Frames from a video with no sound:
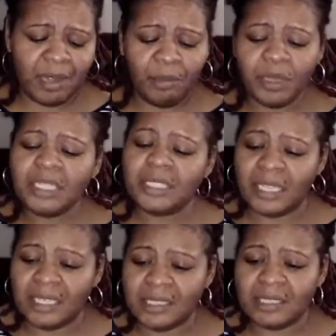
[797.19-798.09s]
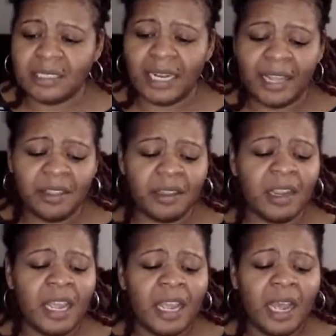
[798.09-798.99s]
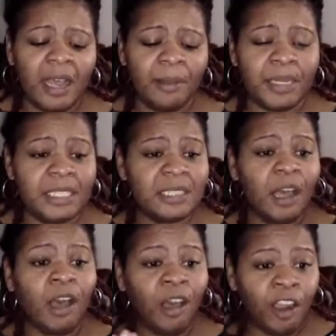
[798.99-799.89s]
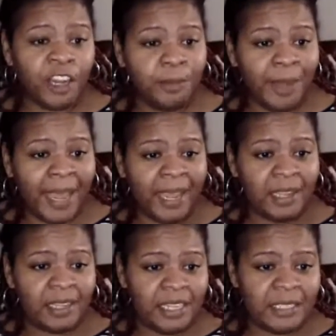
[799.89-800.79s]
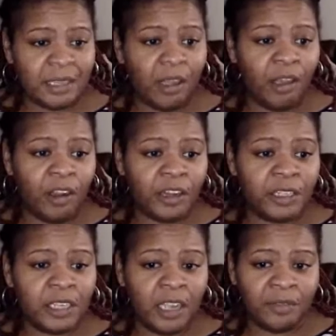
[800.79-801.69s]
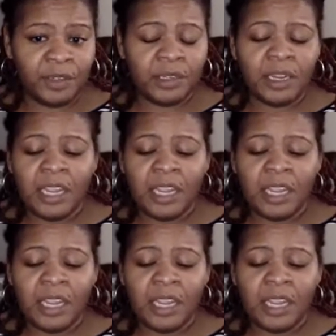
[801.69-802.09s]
I want to say this is leather, but it's a hardback. It's a hard cover.